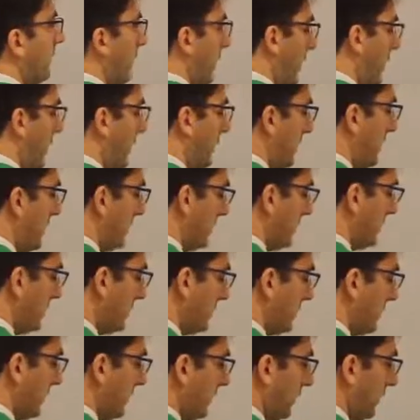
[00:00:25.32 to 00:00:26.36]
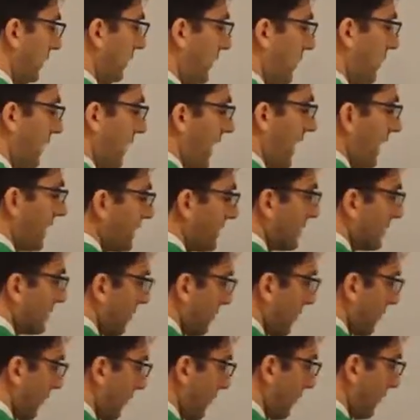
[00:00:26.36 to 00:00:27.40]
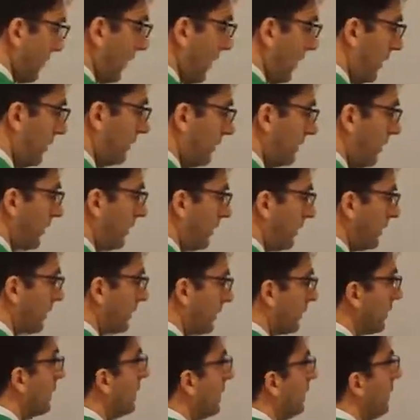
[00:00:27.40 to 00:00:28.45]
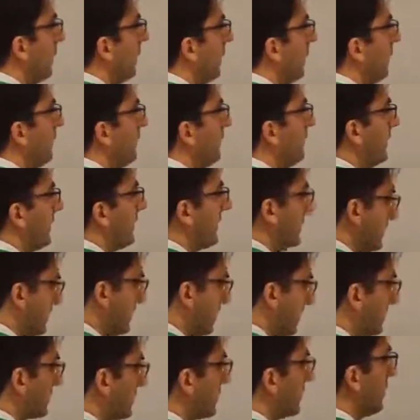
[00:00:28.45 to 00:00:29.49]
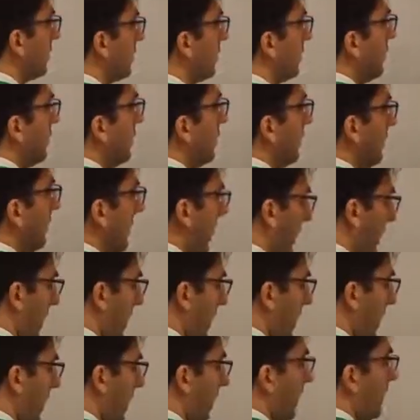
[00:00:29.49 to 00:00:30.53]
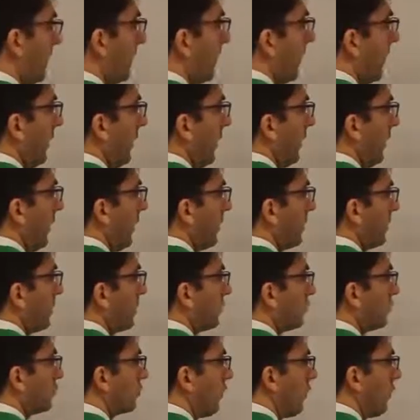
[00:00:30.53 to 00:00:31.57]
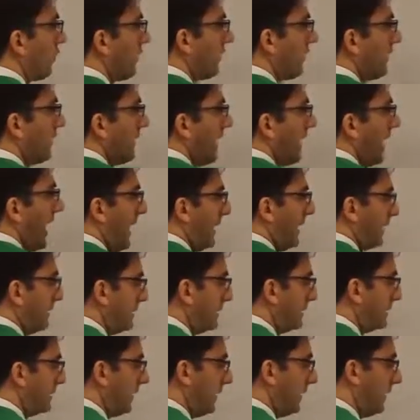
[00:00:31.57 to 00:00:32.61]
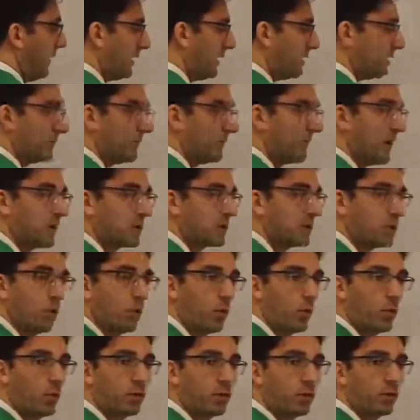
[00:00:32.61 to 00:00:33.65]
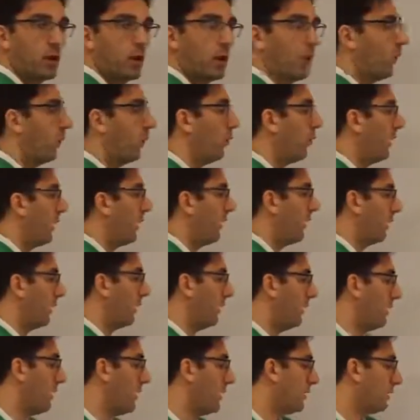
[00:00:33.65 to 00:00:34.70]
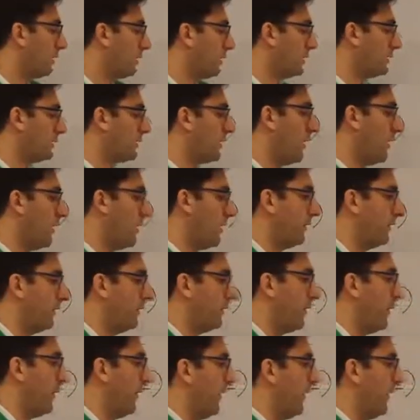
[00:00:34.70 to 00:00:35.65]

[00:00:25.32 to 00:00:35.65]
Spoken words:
and he's using an ad server underneath that is serving and controlling the ads, and he has a dashboard where he can decide